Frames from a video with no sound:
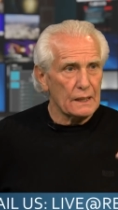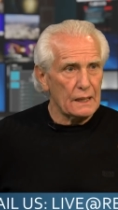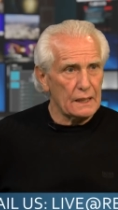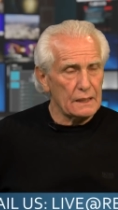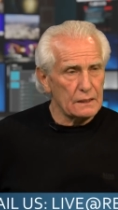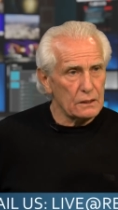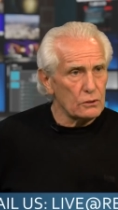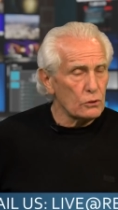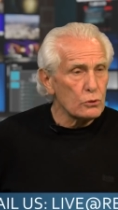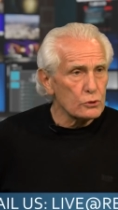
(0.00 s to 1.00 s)
and uh,
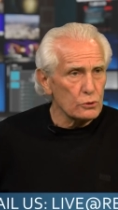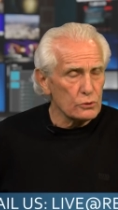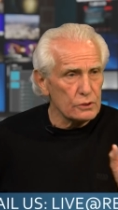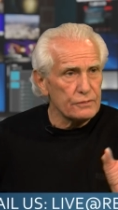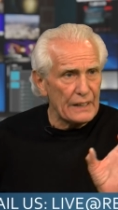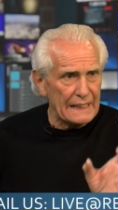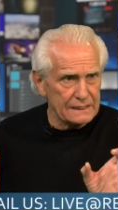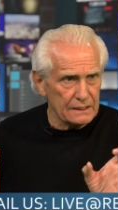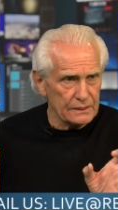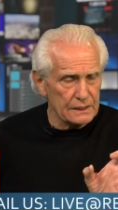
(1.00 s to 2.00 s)
all sorts of
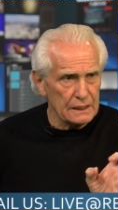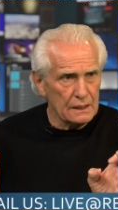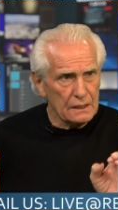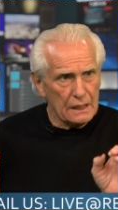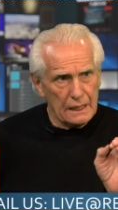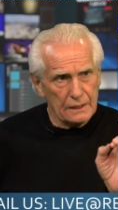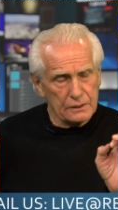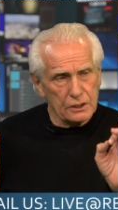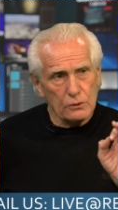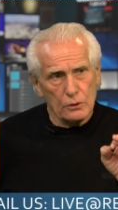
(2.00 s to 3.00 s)
factors uh,
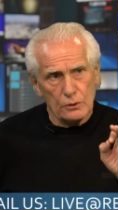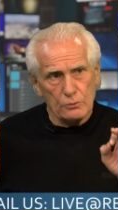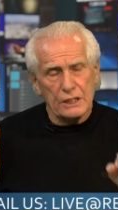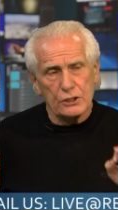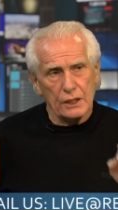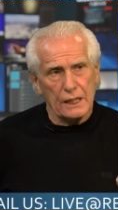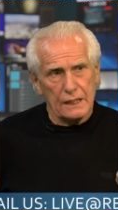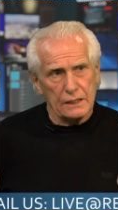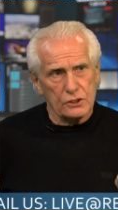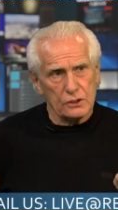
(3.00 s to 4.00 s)
to reach an
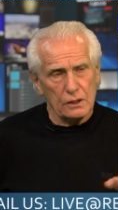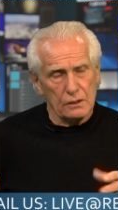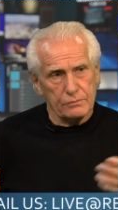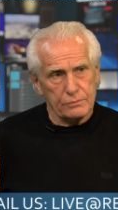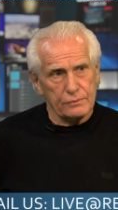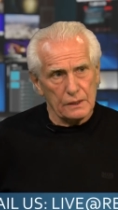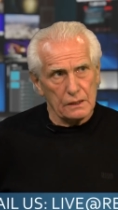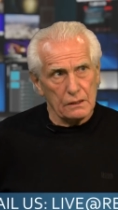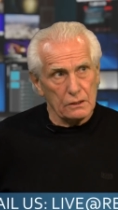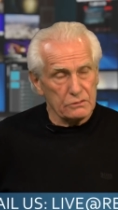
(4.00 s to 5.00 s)
age of
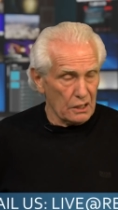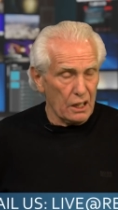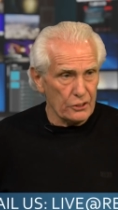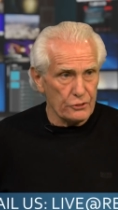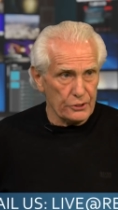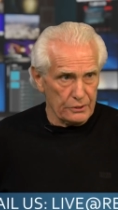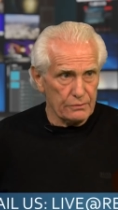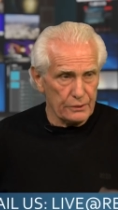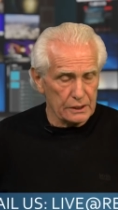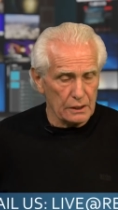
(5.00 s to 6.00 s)
uh, 100,
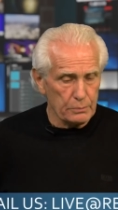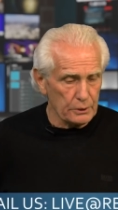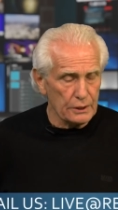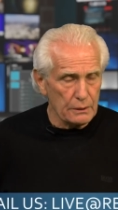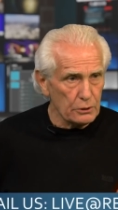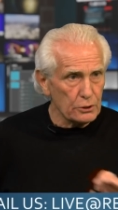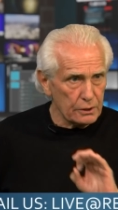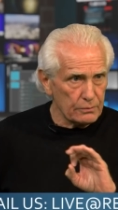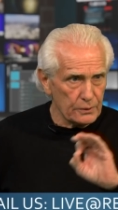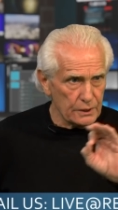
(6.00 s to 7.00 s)
for example, and they were
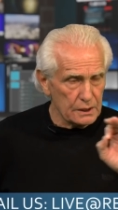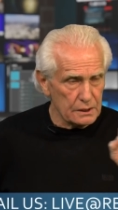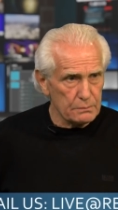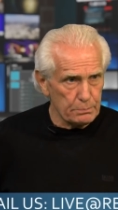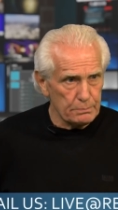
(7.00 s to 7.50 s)
looking for these